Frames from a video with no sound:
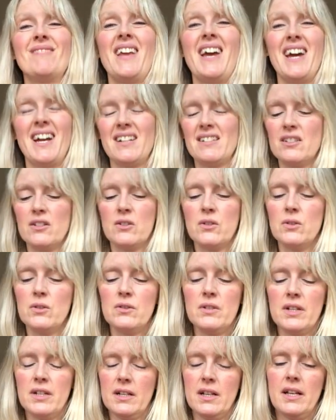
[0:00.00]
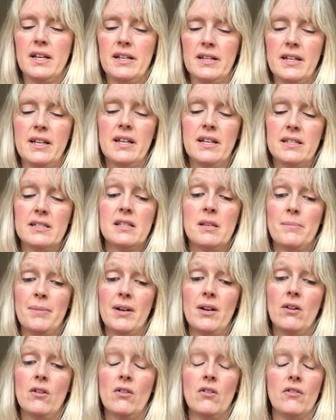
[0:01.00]
act accordingly, it's a
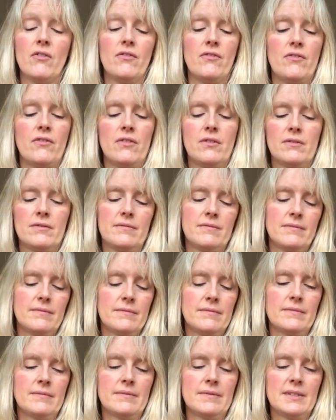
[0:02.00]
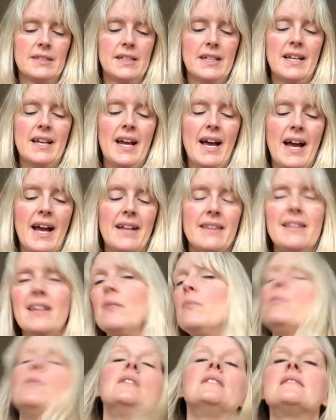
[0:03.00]
bit off. And
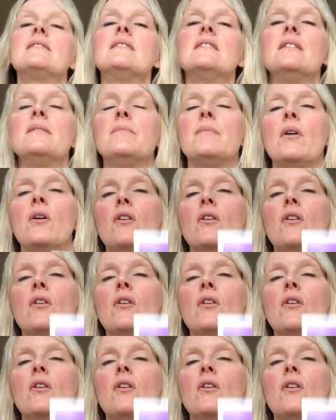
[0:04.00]
then Wisdom